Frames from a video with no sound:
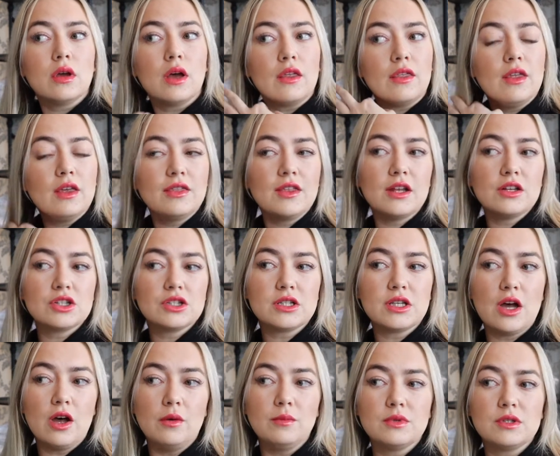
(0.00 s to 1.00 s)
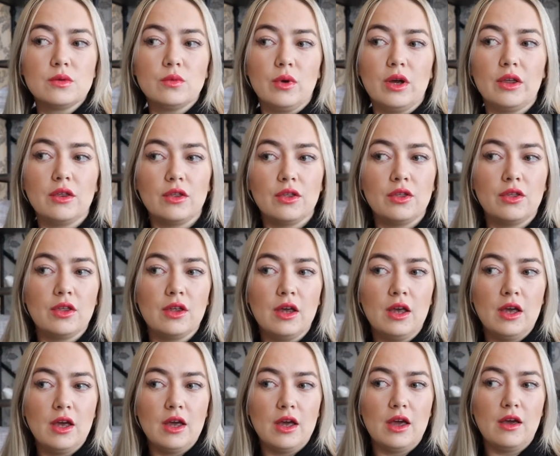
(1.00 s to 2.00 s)
I think that just helps with,
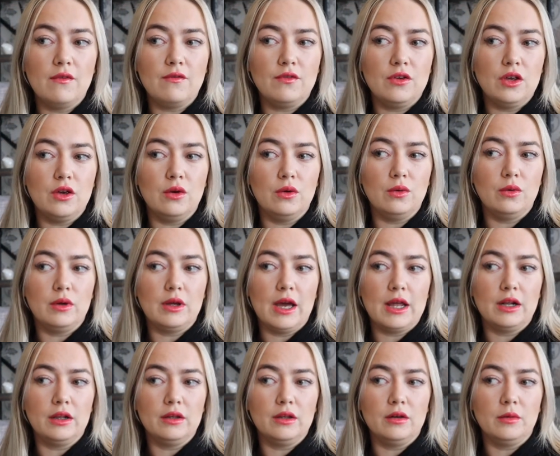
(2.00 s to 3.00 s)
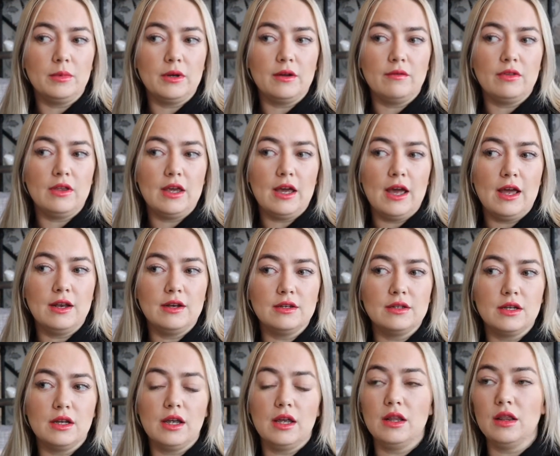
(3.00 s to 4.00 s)
if you get a little bit of the
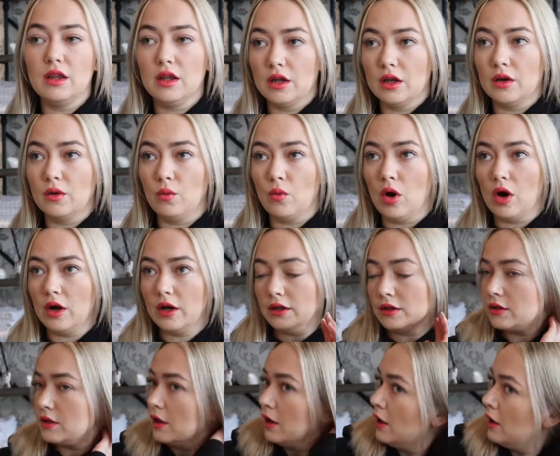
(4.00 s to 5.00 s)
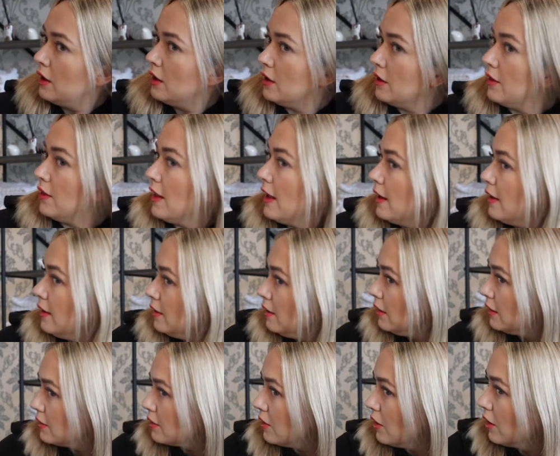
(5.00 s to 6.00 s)
end in the wand, then
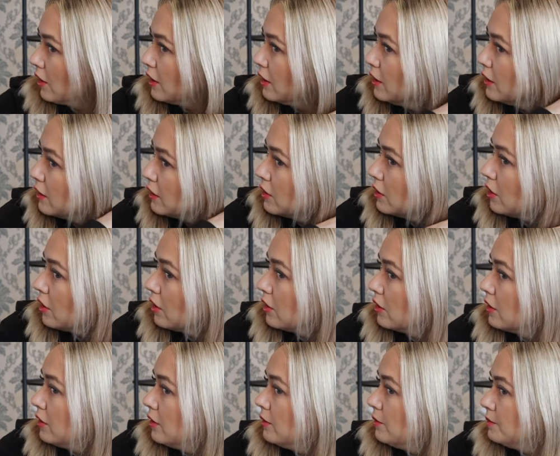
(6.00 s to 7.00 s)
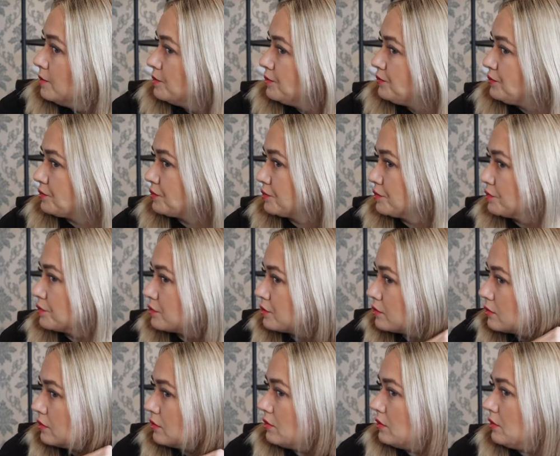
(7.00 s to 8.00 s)
it's not gonna curl,
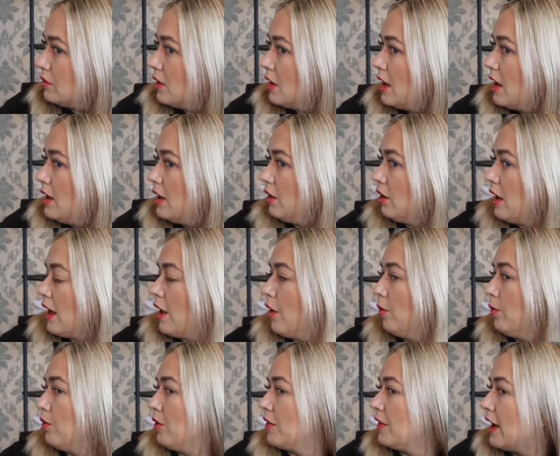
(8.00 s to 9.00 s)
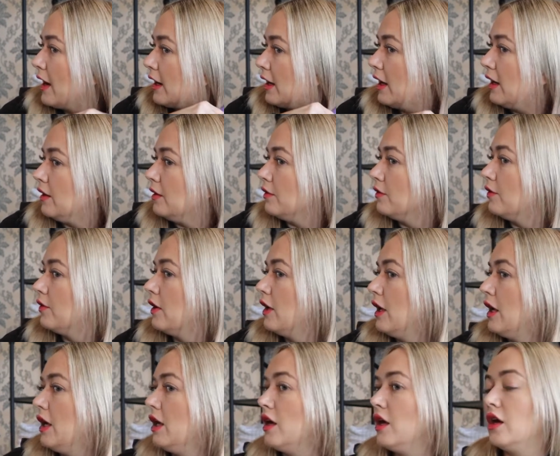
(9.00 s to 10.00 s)
and it'll help with that kind of
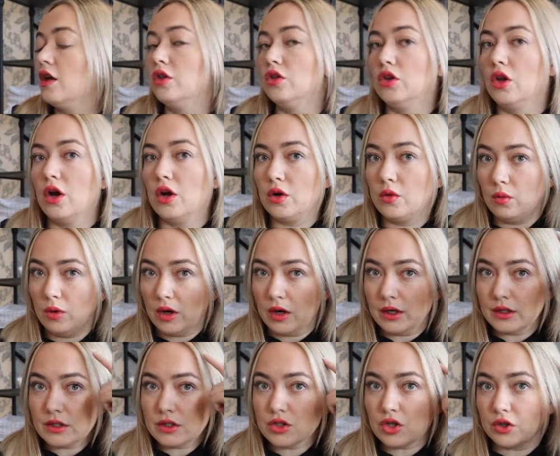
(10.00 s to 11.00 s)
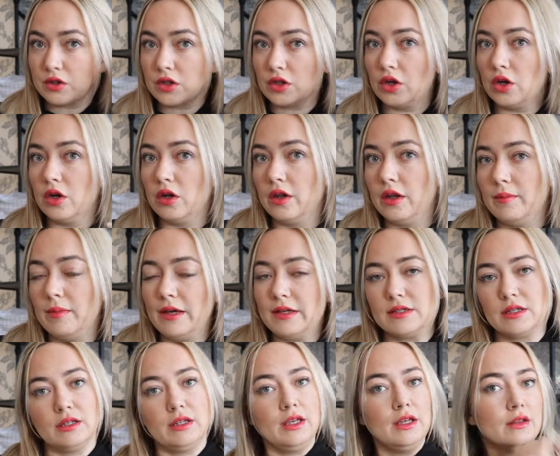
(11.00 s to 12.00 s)
look where it's just curly
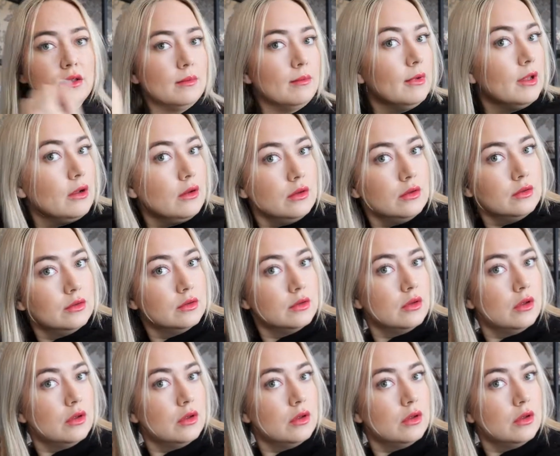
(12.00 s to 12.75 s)
basically in the middle.